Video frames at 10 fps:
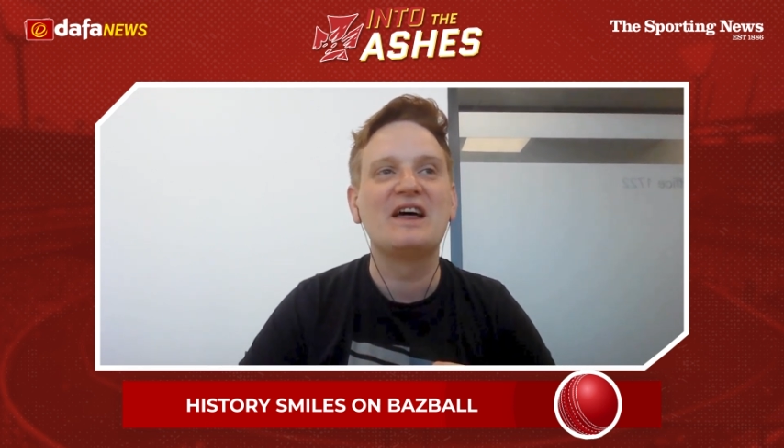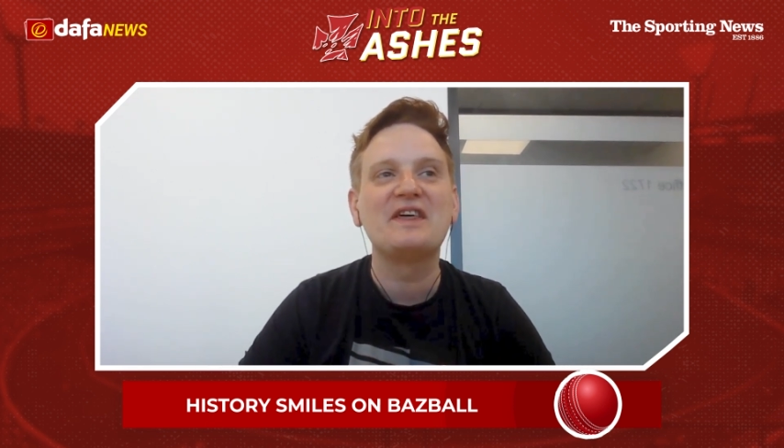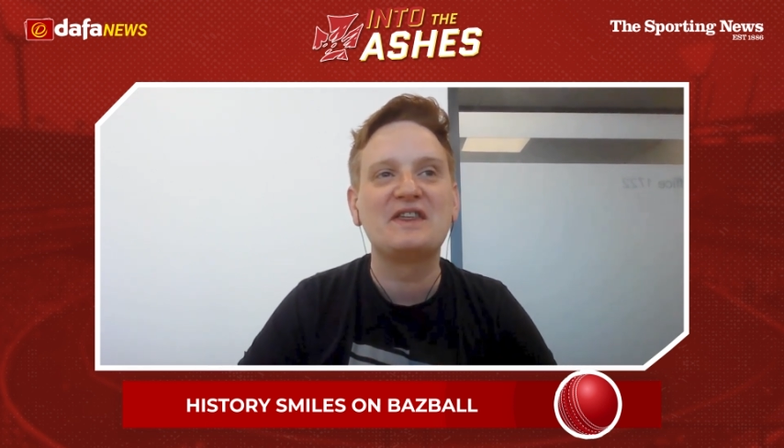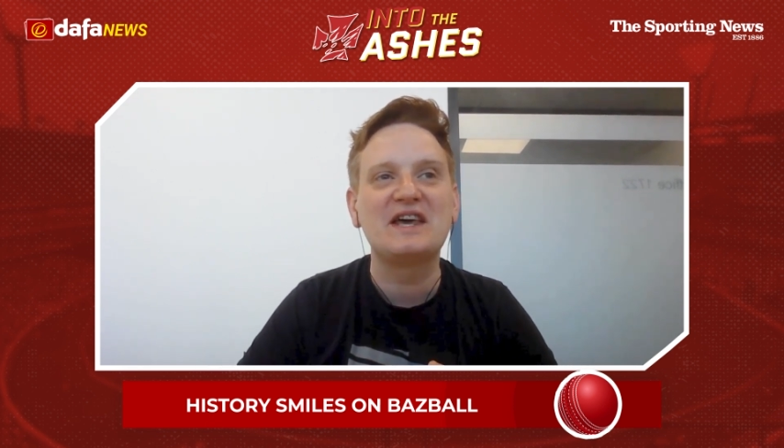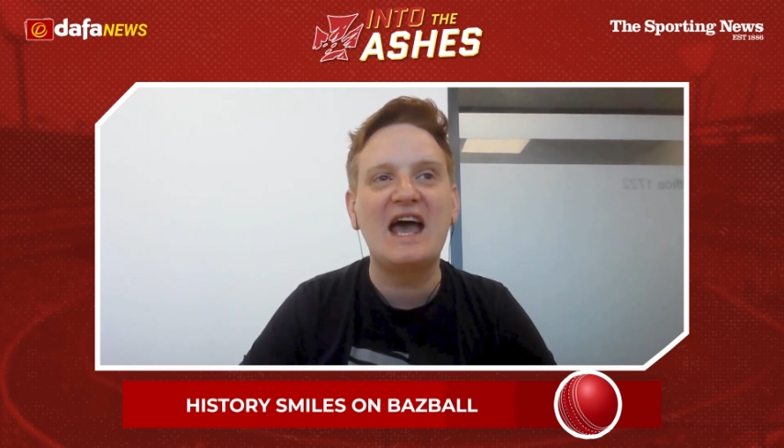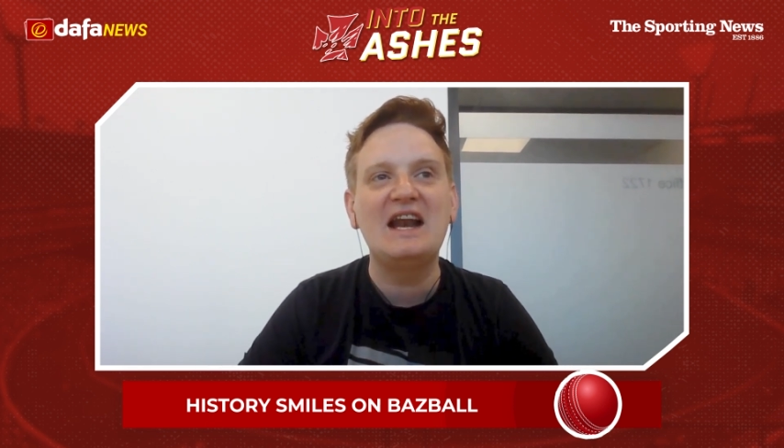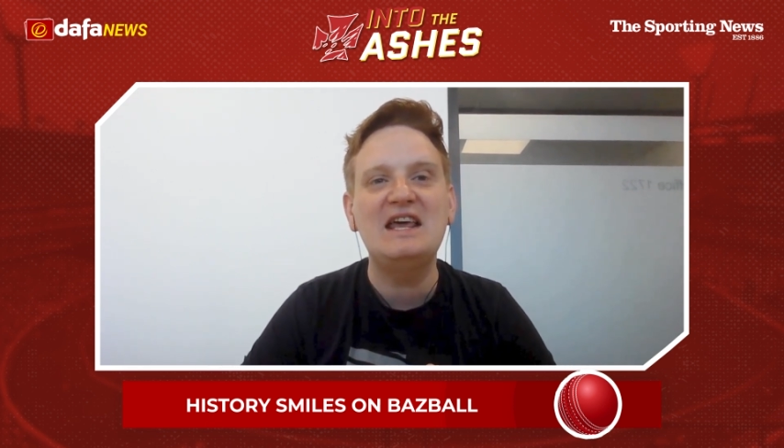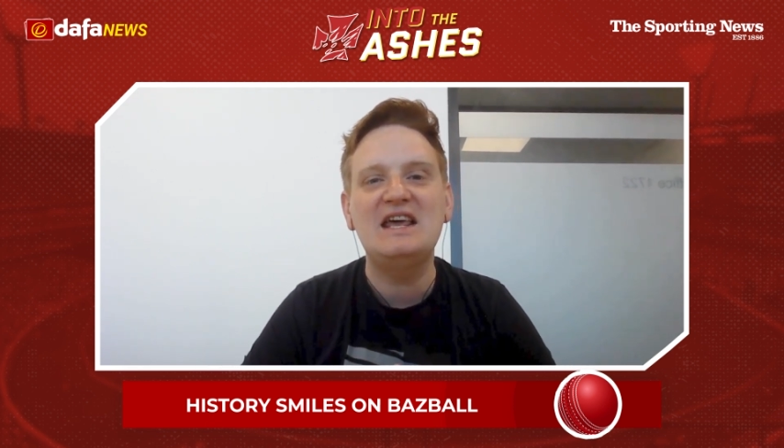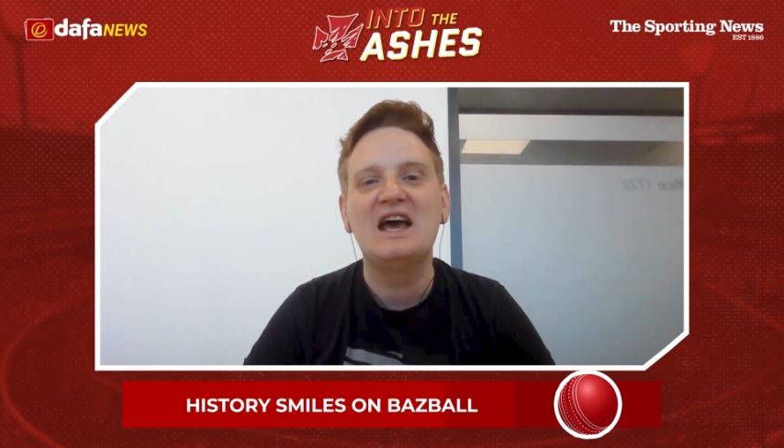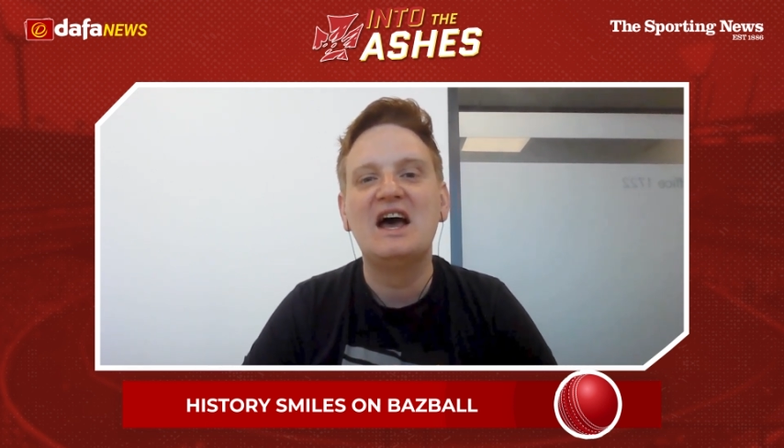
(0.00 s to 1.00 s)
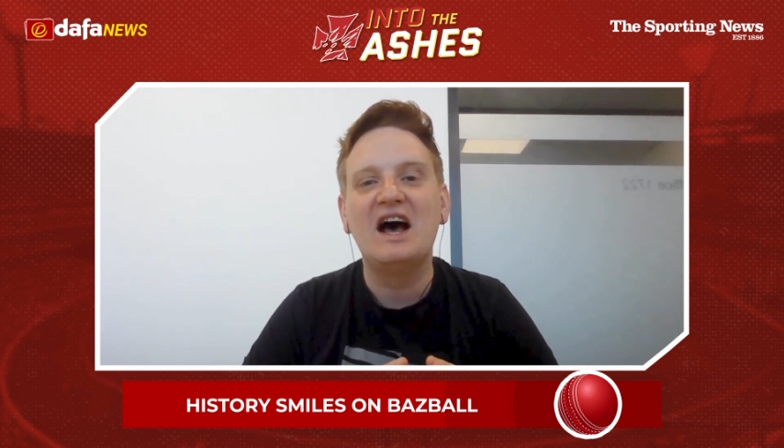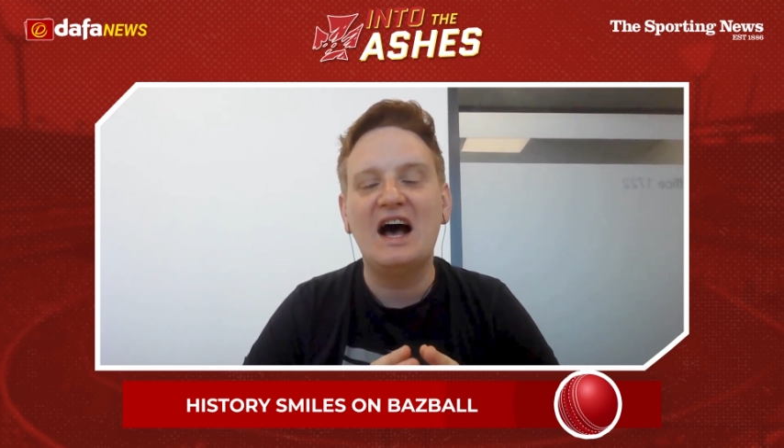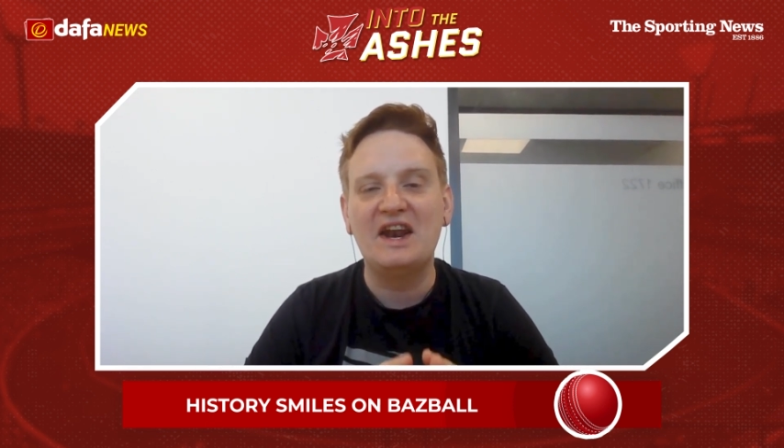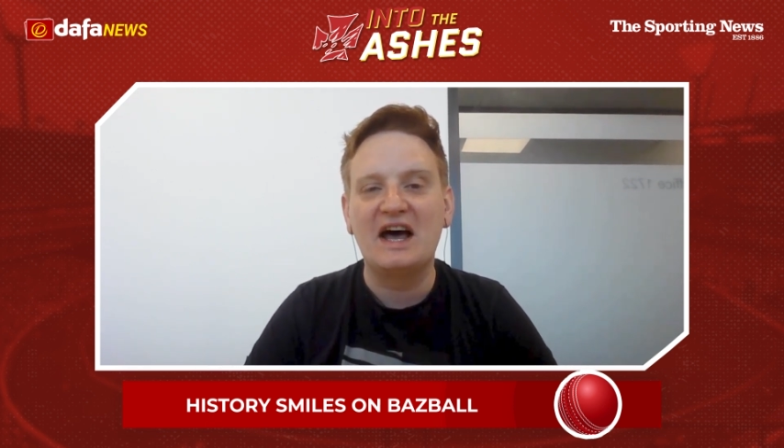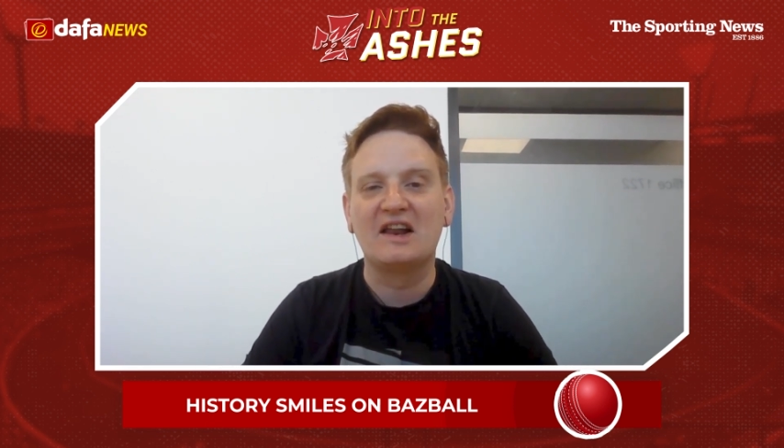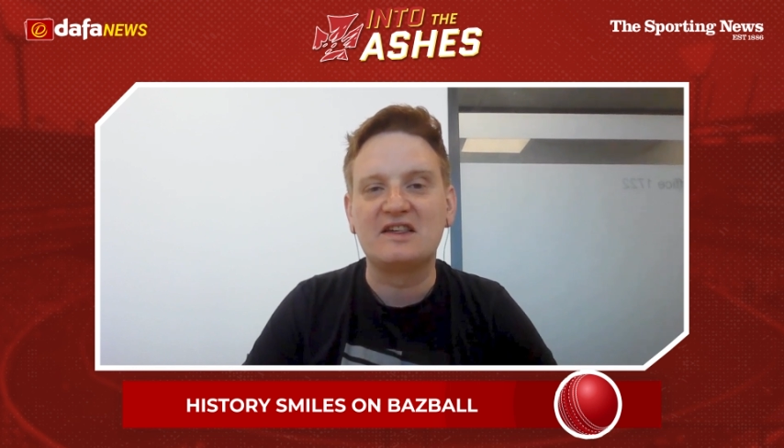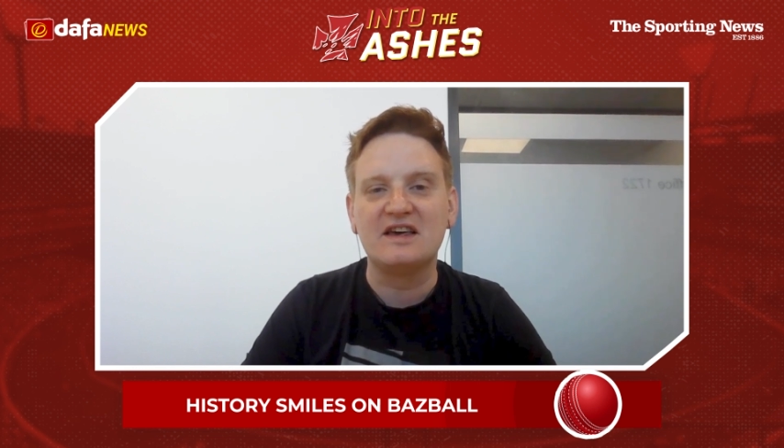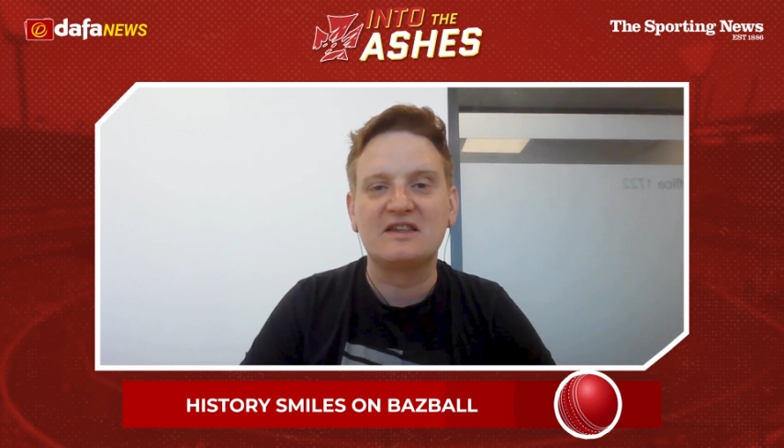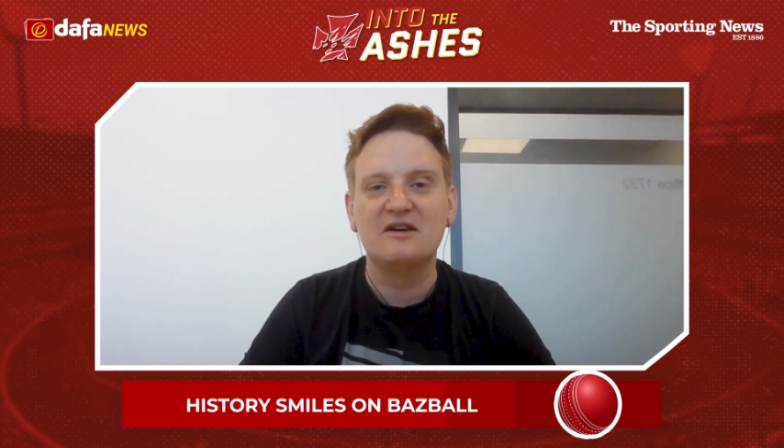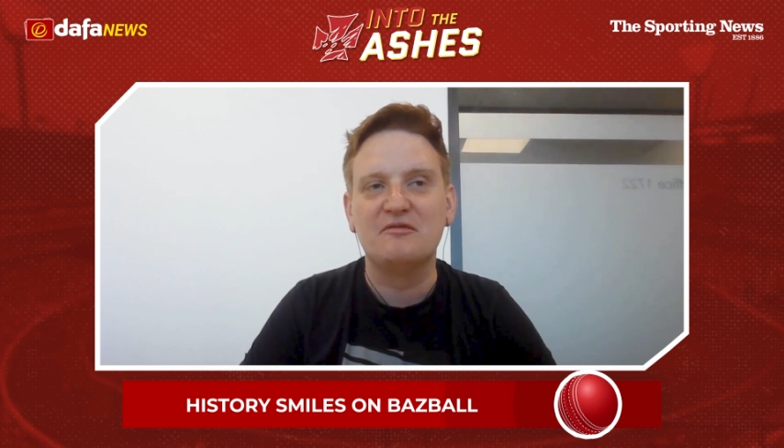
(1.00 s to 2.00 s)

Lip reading: I think any analysis